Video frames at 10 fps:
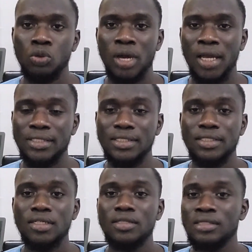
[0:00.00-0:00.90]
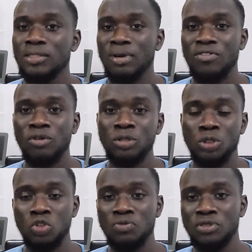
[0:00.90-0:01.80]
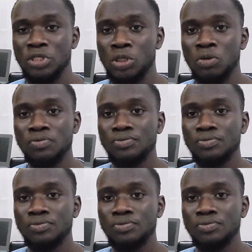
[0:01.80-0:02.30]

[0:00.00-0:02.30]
guys, this is my first YouTube video.